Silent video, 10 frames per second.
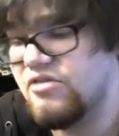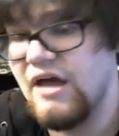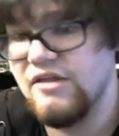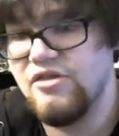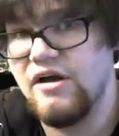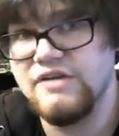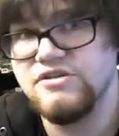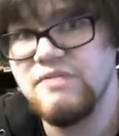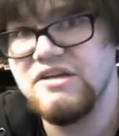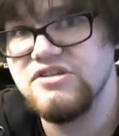I thought I
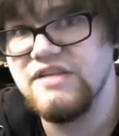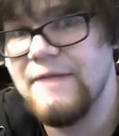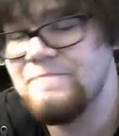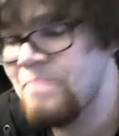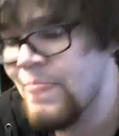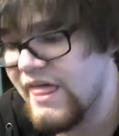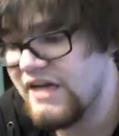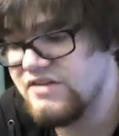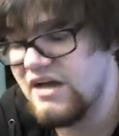should mention that. It's not